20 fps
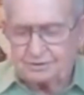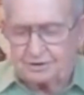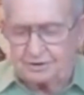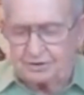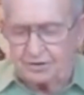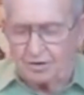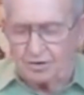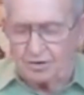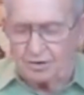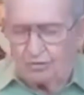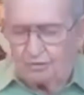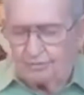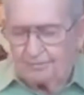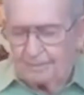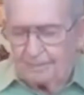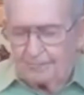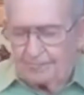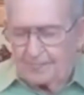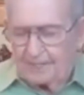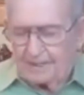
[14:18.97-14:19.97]
You know,
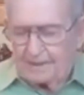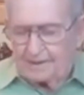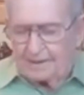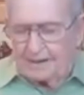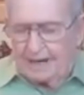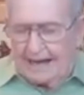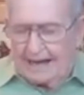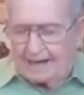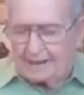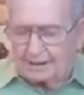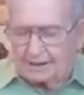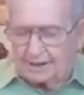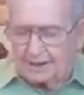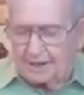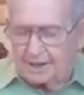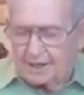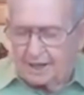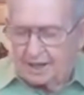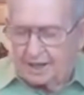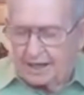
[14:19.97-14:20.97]

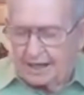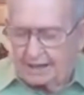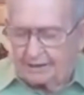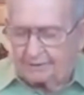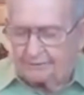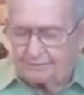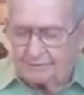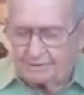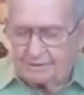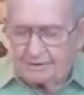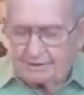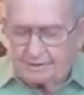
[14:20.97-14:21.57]
likely he had